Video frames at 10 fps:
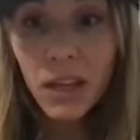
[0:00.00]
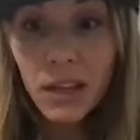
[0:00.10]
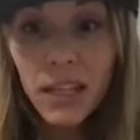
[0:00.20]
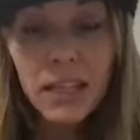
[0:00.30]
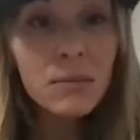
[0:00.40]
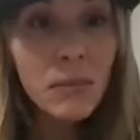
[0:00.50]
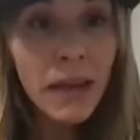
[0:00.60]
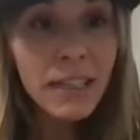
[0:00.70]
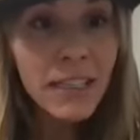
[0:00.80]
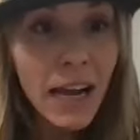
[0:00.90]
is
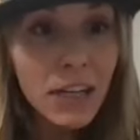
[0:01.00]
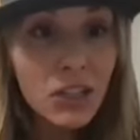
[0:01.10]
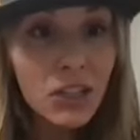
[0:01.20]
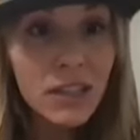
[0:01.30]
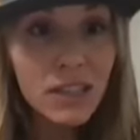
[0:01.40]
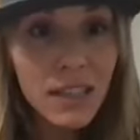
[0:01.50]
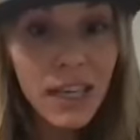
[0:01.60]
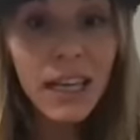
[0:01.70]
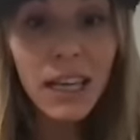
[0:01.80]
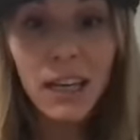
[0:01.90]
meant to actually
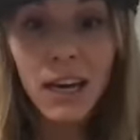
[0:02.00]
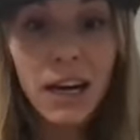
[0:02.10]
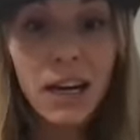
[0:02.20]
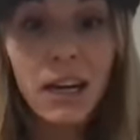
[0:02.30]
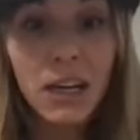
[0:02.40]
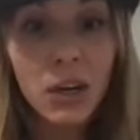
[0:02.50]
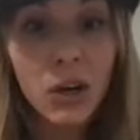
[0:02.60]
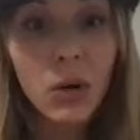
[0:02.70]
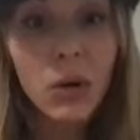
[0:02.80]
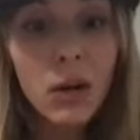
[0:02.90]
ski,
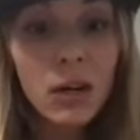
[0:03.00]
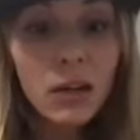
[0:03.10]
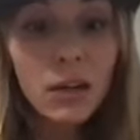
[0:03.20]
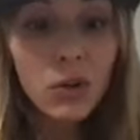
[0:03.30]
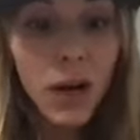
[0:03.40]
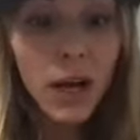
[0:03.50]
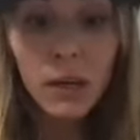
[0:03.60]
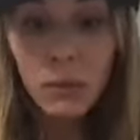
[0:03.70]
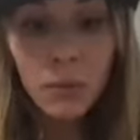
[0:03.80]
crud,